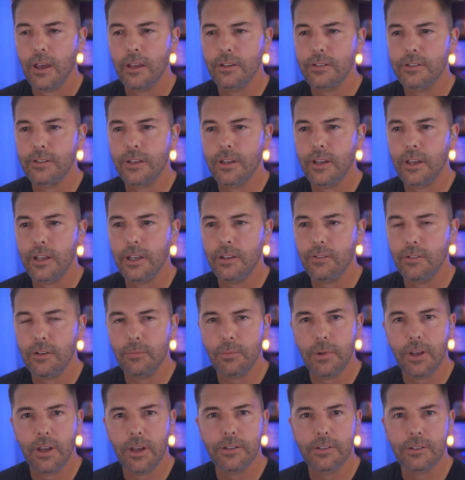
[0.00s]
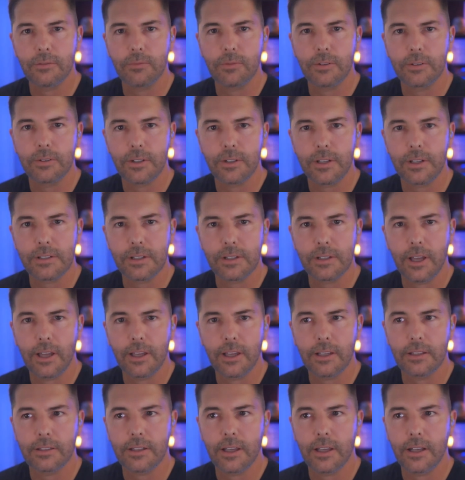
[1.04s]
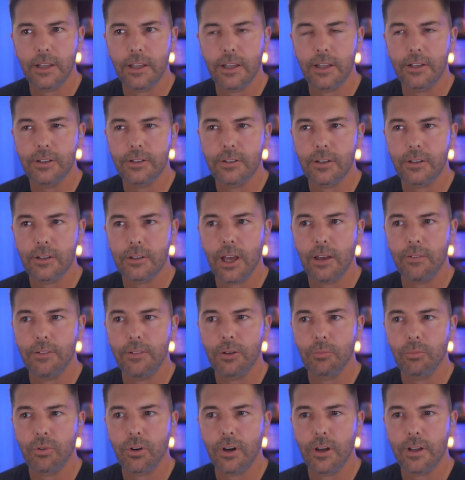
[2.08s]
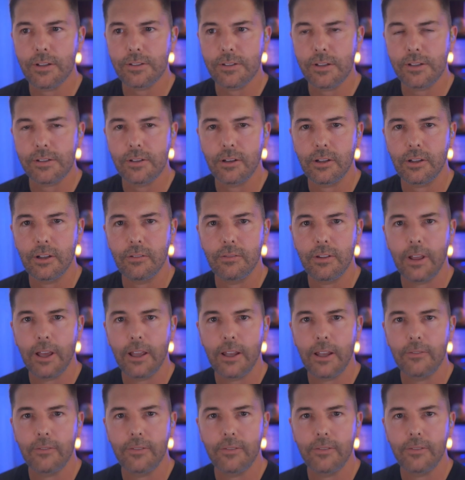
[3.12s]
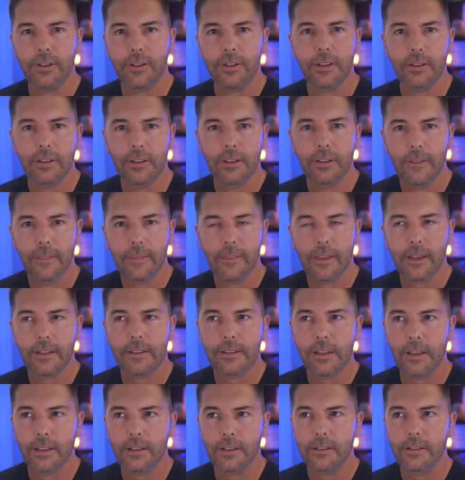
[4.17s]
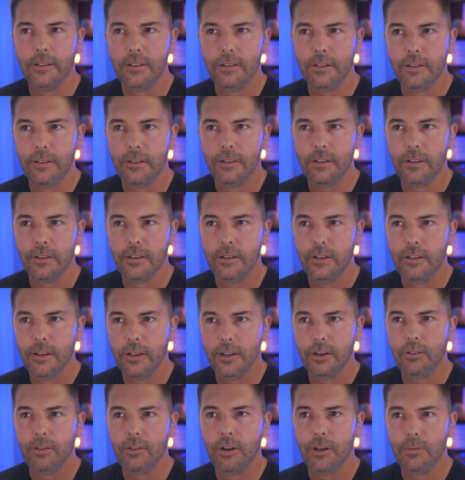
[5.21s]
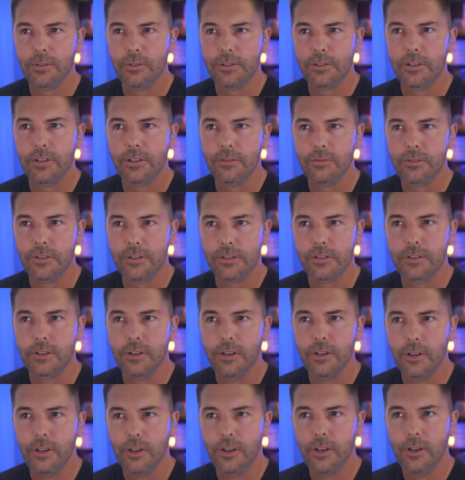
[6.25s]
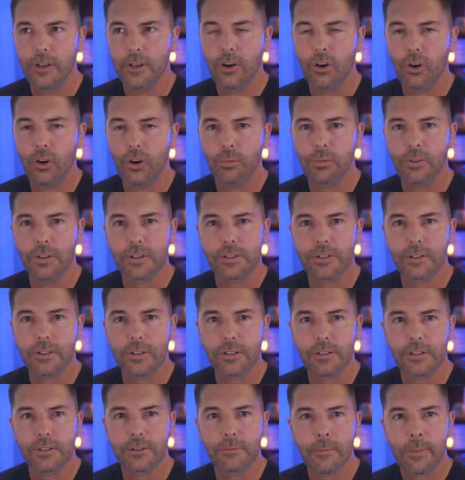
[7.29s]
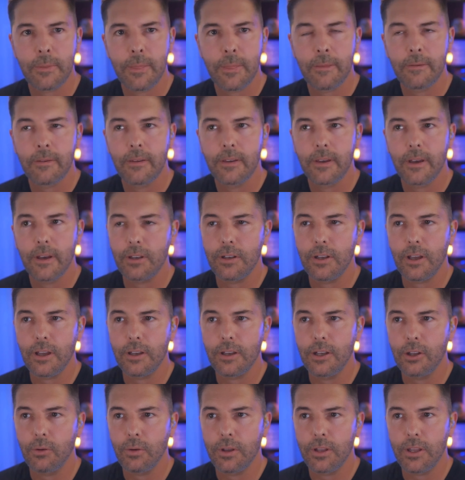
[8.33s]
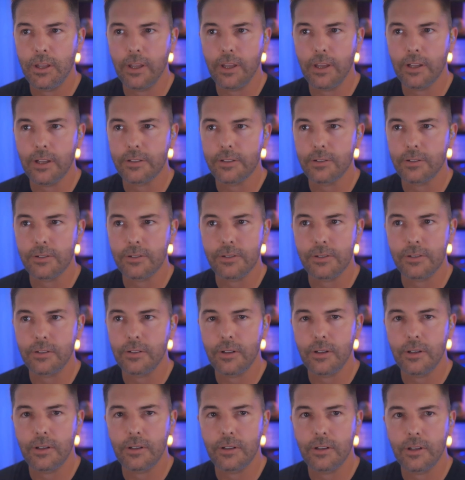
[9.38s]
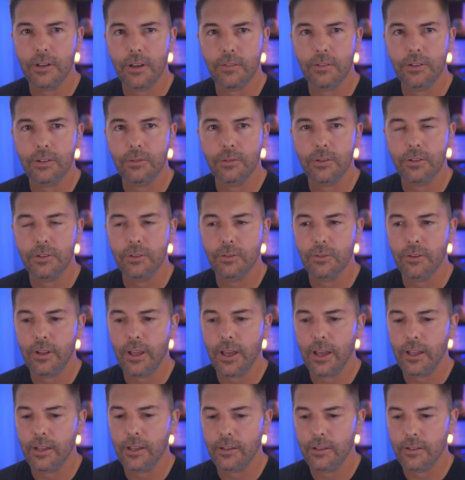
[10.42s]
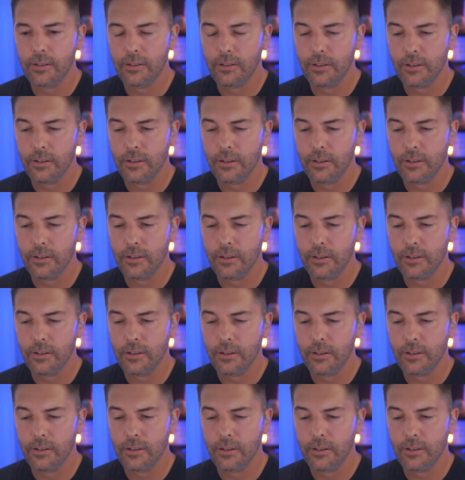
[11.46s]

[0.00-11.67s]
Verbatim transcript: I just can't even imagine what that's like at that age, having to process all of that and feeling that incredible sense of just hopelessness and not knowing the answers and having to endure that.